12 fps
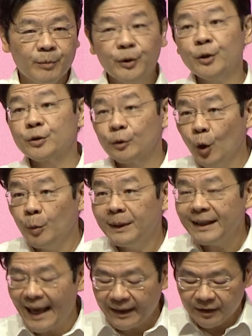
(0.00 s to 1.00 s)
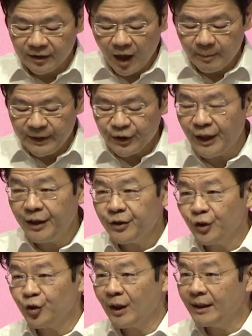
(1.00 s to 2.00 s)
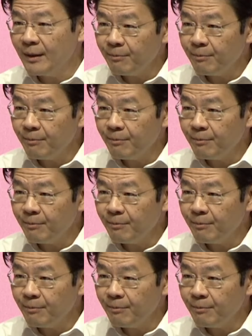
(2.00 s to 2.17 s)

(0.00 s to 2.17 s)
Because global economic changes can